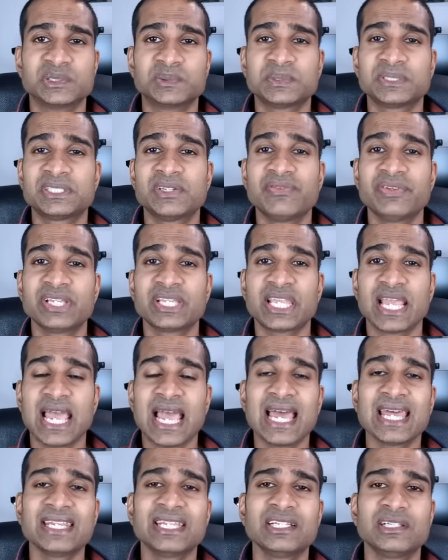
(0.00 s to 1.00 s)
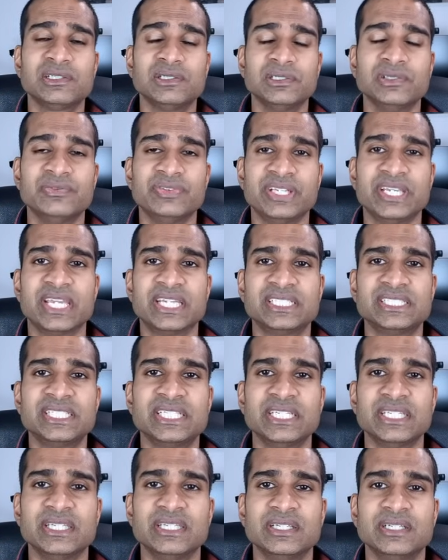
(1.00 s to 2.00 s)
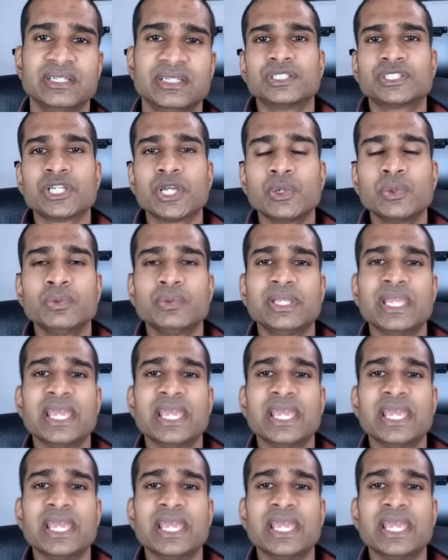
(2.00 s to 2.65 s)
specific and include VAT. So